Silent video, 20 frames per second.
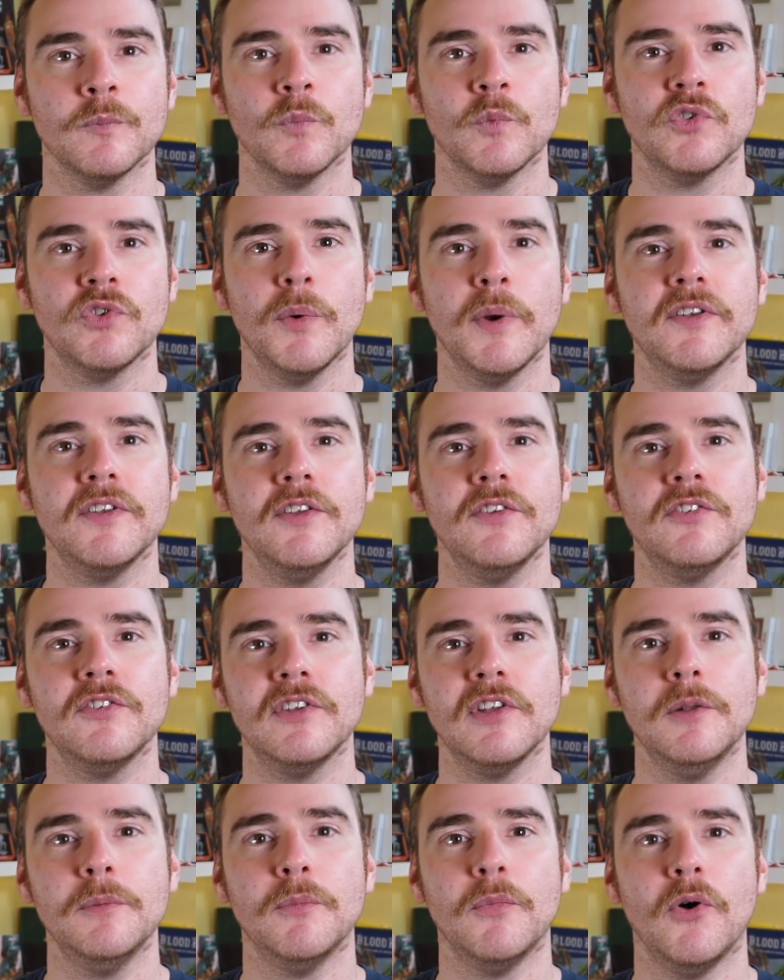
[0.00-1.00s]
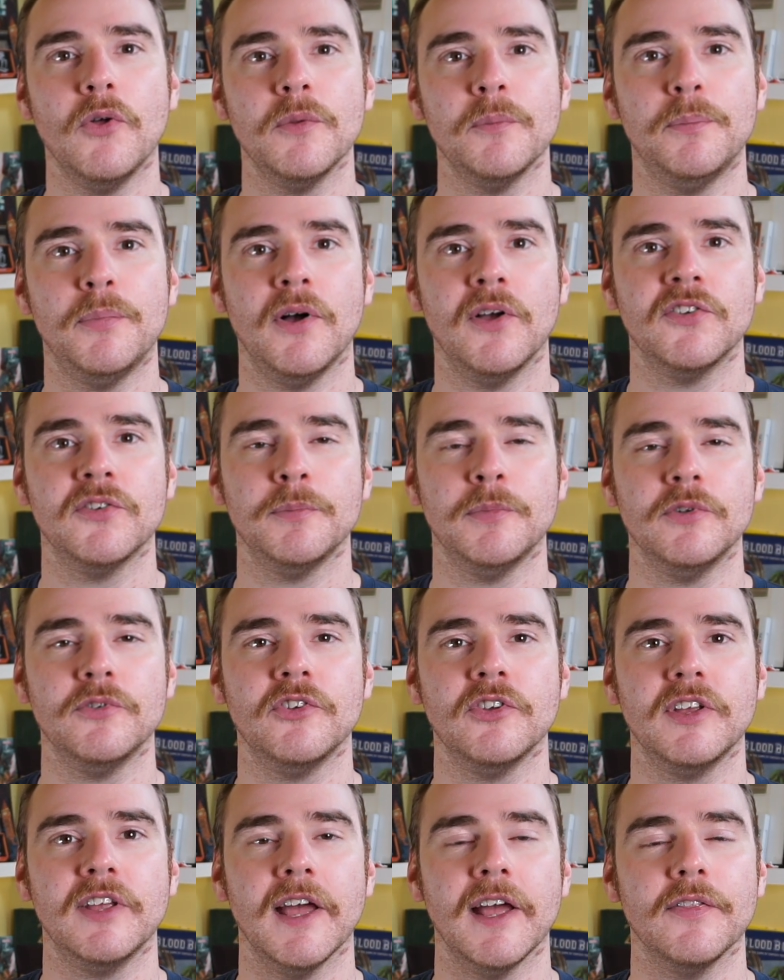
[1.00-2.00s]
so it is still more than possible
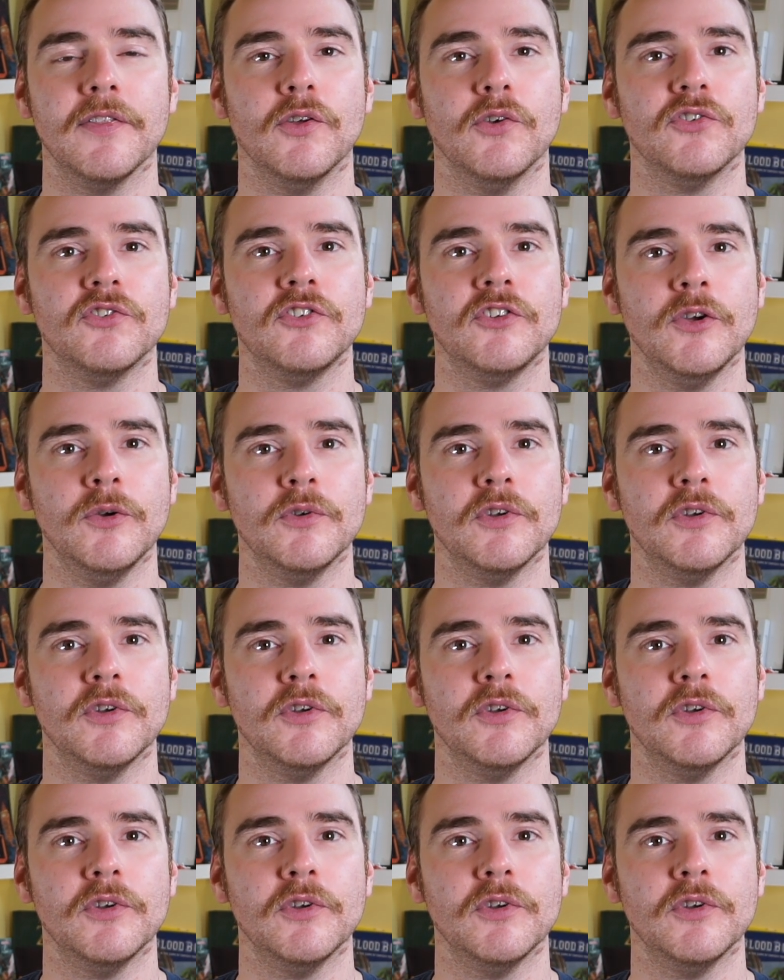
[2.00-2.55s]
to get those 2